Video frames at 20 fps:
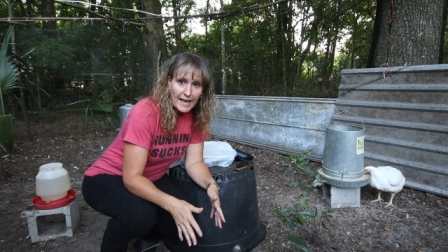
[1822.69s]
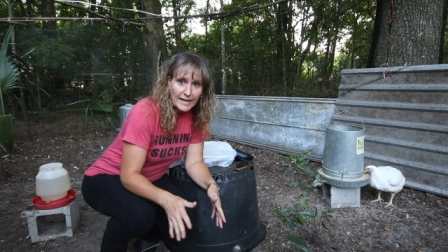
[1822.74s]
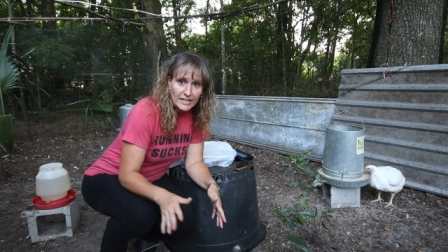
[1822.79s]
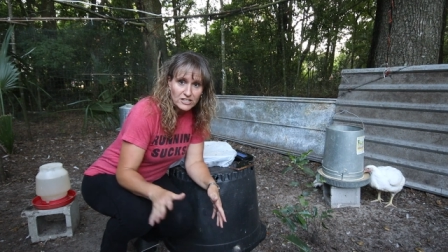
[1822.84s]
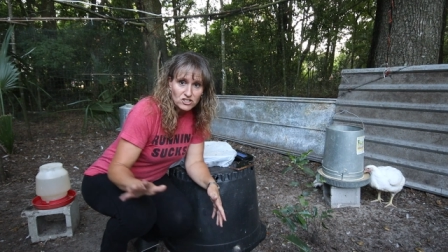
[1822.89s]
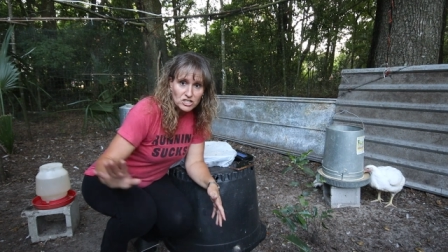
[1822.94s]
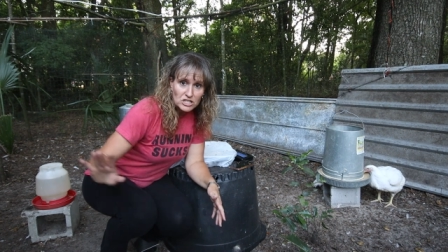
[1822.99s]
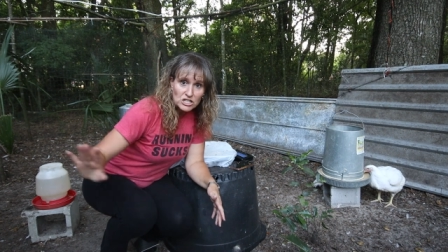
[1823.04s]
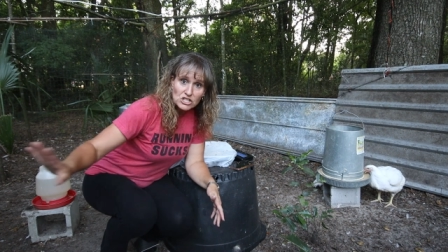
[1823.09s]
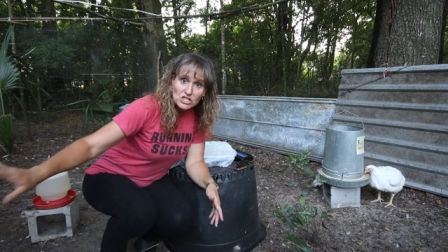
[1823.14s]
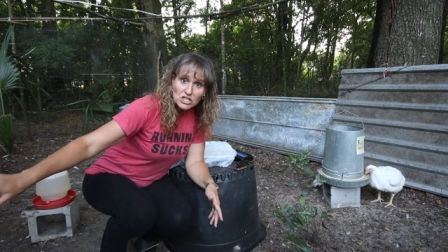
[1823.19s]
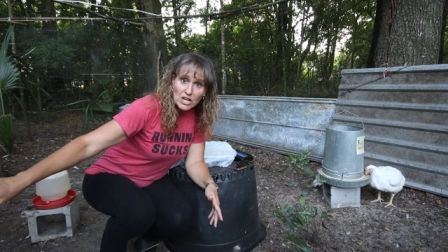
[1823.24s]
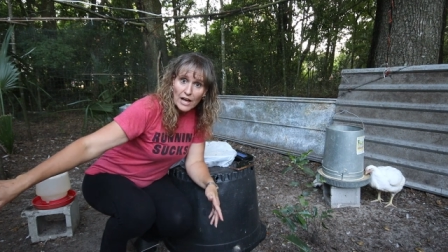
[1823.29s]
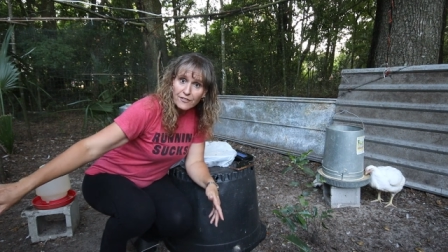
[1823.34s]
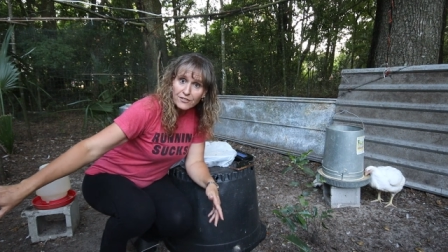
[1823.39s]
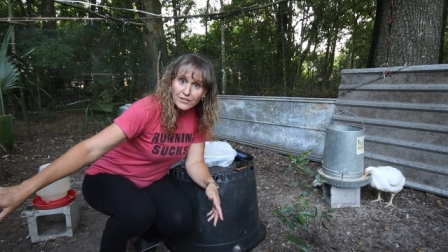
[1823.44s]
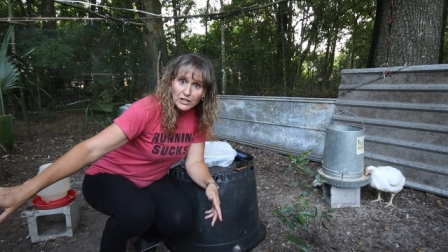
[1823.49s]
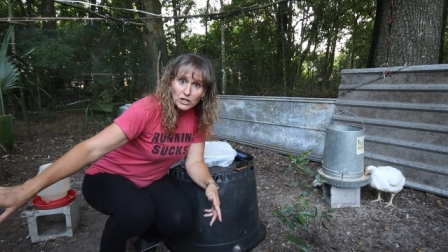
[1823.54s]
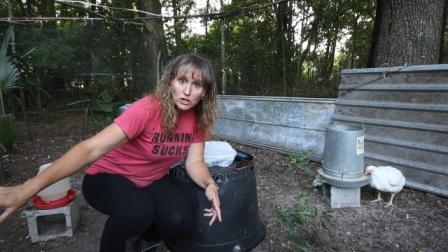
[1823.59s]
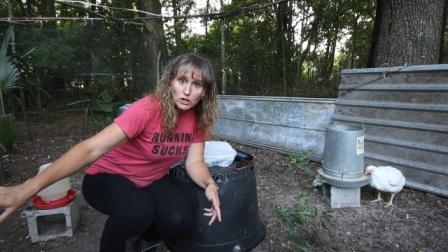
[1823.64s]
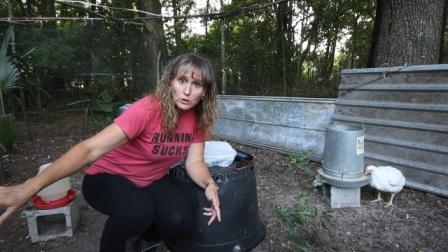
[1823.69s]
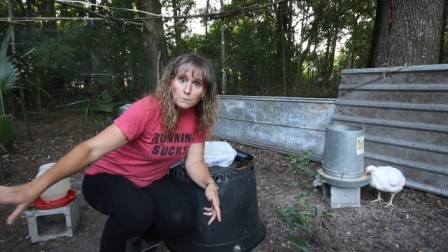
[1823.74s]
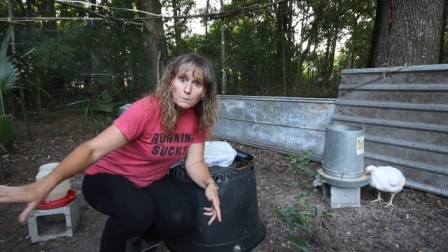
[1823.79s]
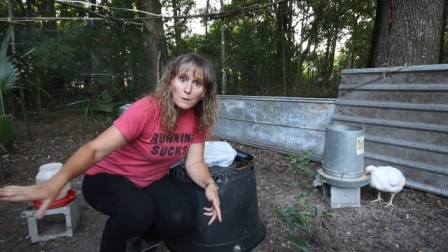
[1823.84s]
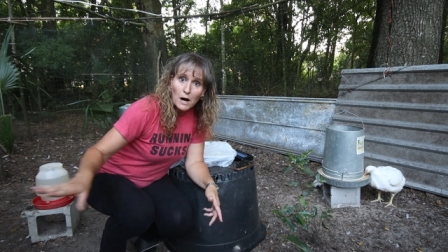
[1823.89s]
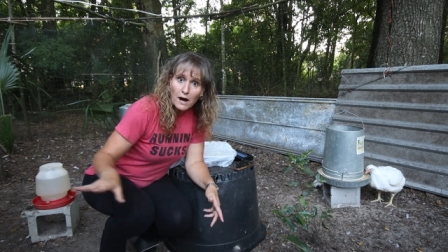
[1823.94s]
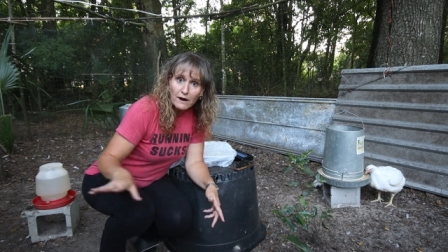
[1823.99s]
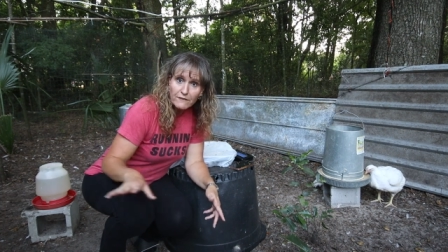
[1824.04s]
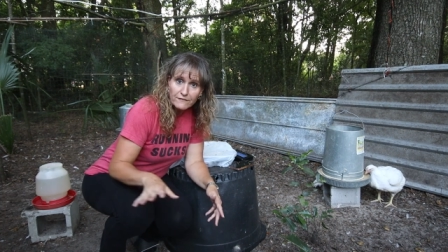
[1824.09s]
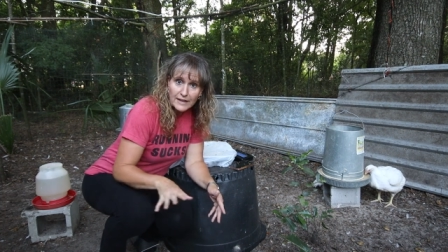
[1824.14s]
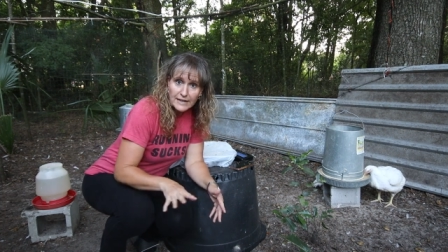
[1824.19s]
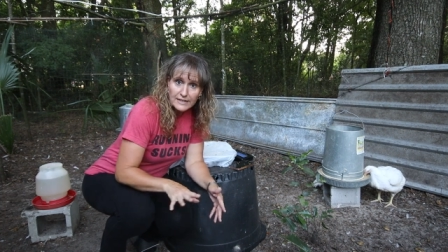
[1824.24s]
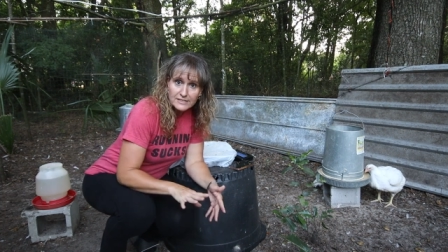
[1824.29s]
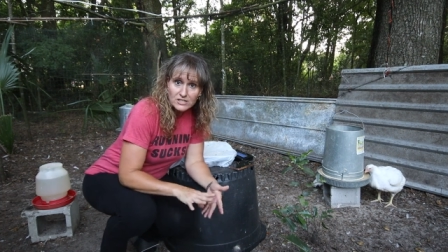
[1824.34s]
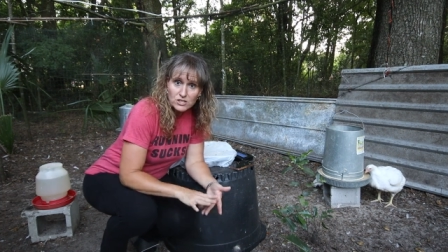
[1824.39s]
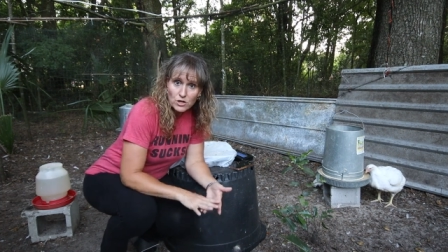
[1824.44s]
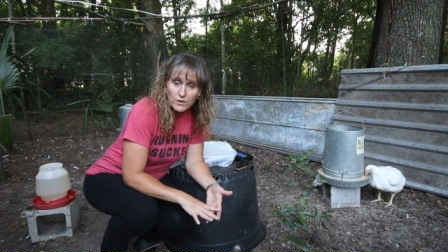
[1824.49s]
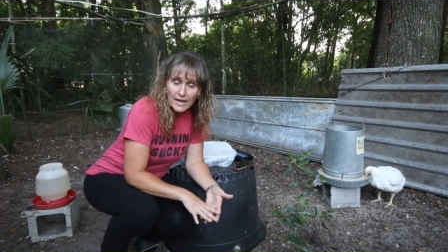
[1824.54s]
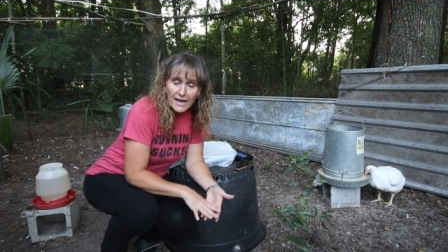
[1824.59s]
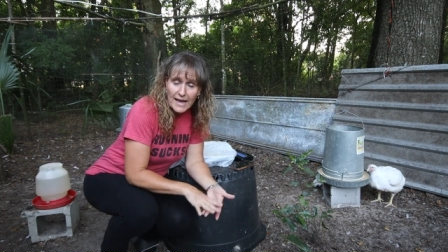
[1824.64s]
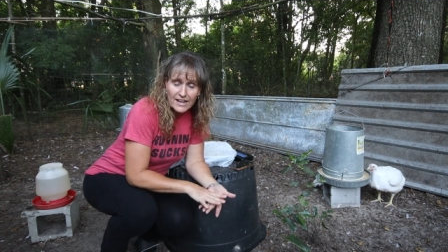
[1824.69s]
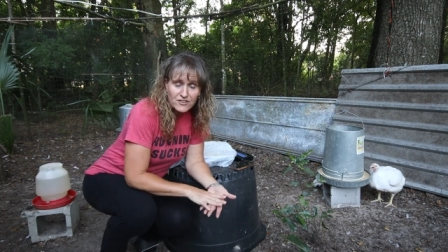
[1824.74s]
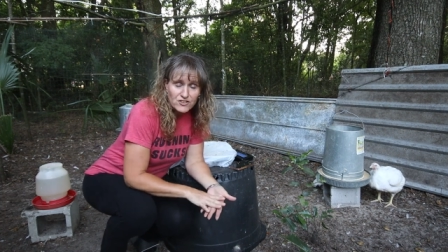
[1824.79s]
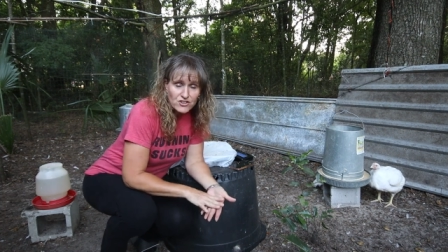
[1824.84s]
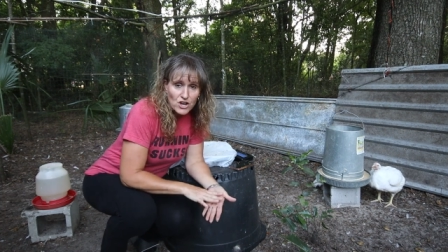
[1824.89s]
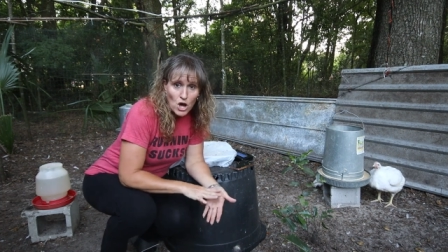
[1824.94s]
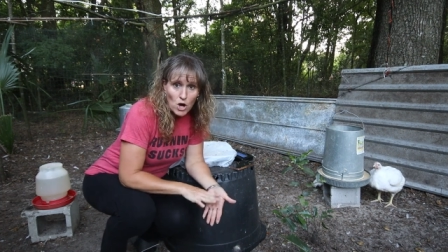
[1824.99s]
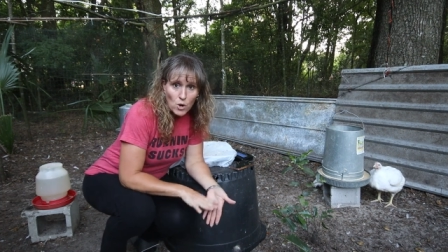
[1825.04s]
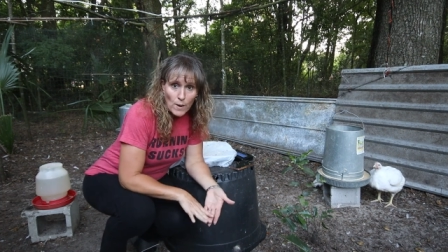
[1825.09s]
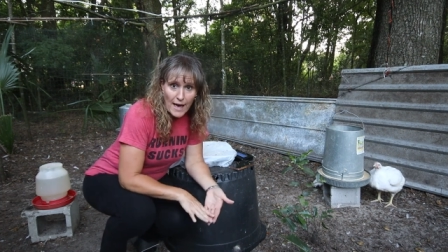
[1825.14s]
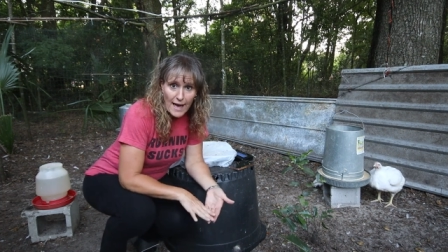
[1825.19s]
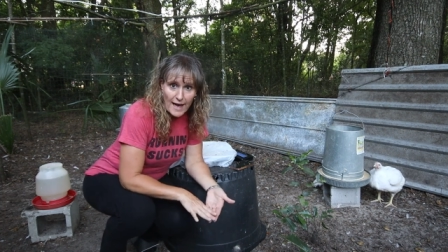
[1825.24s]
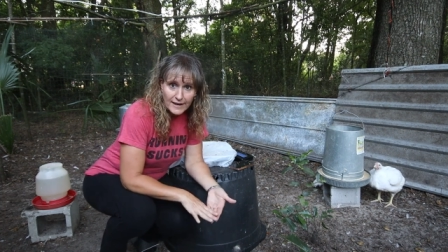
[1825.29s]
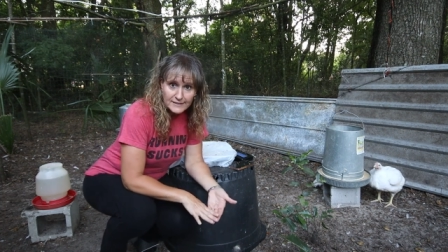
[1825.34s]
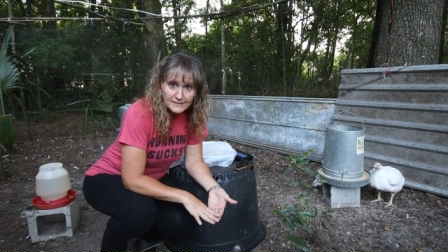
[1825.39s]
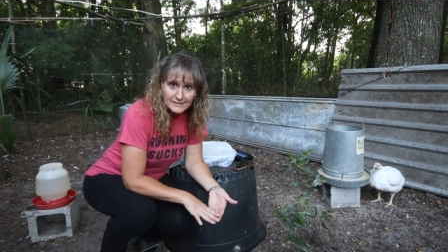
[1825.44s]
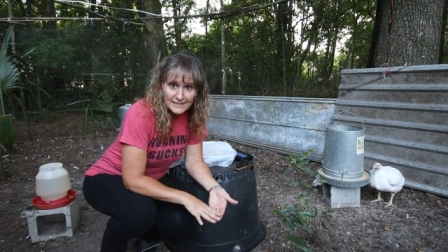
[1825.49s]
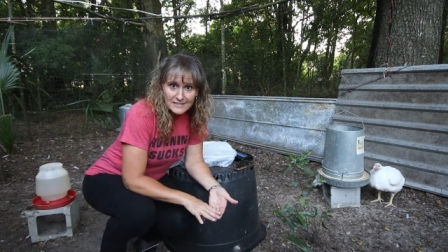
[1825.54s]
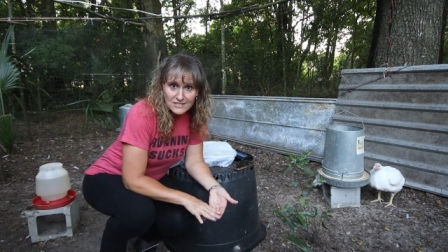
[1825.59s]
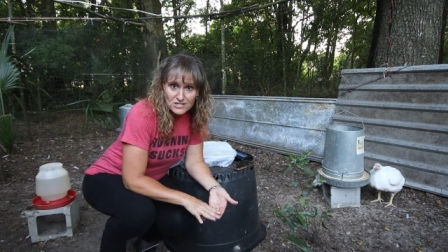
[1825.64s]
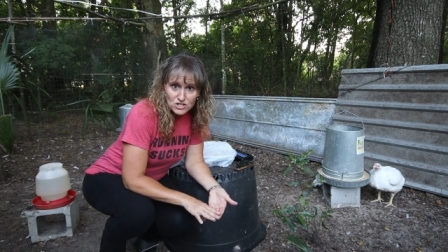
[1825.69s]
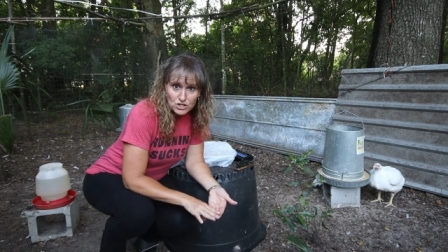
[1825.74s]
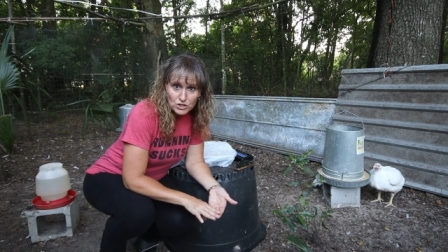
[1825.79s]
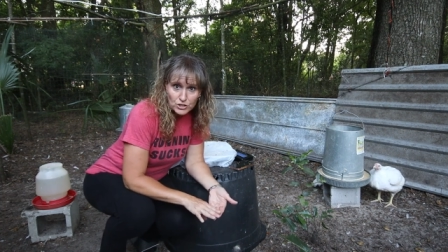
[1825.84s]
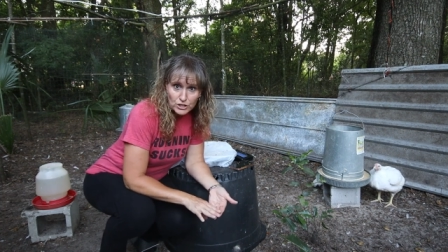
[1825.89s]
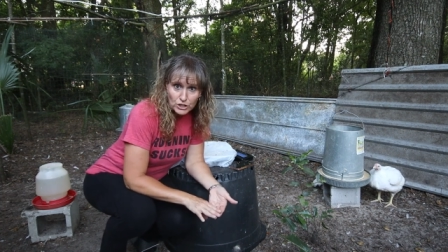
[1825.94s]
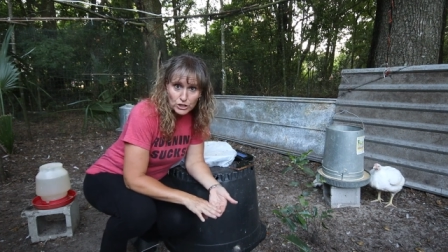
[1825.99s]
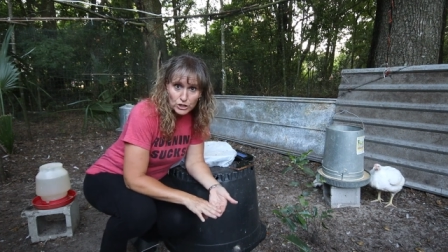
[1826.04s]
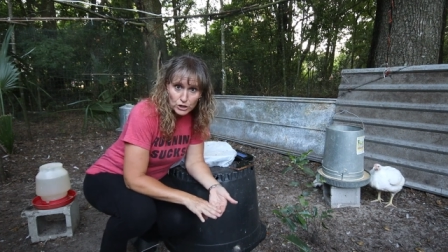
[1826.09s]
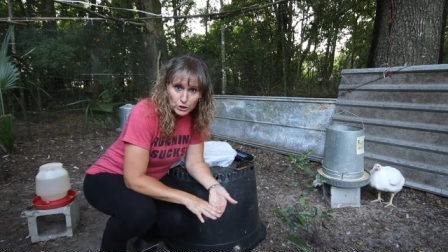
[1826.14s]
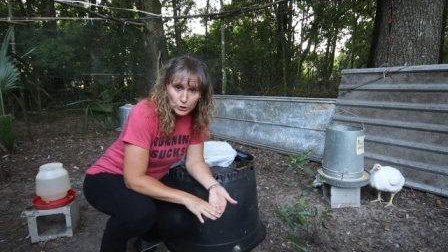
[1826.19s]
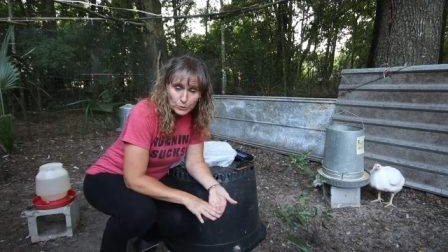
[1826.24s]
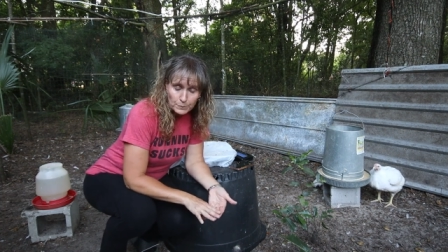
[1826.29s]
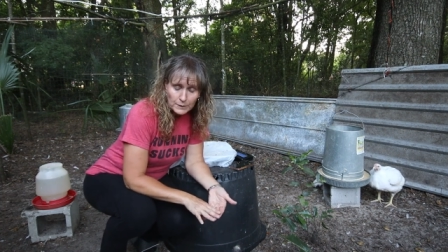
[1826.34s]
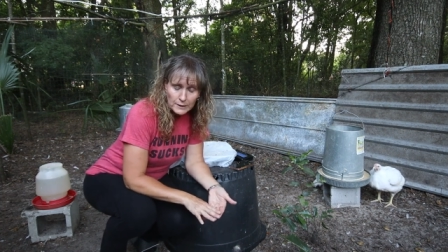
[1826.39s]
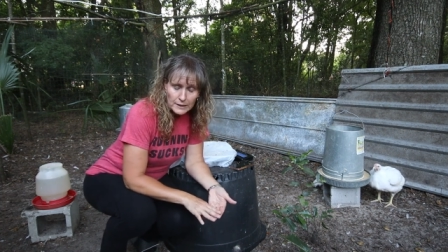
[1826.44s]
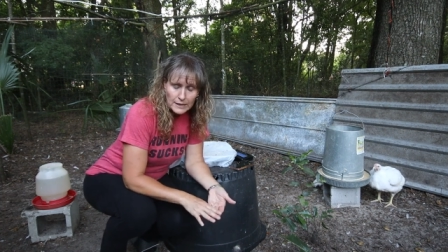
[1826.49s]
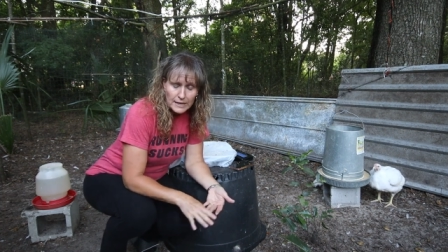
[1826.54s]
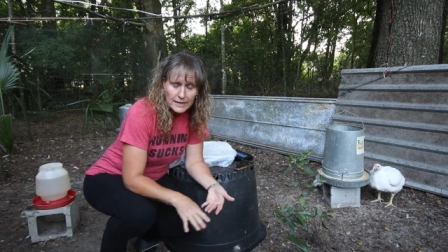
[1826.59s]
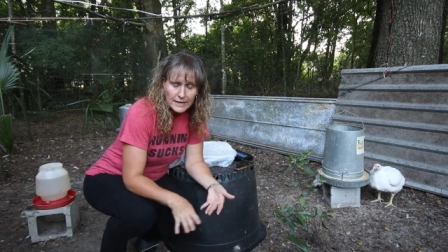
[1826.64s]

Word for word: and she shut the coop off and so they had no access to the coop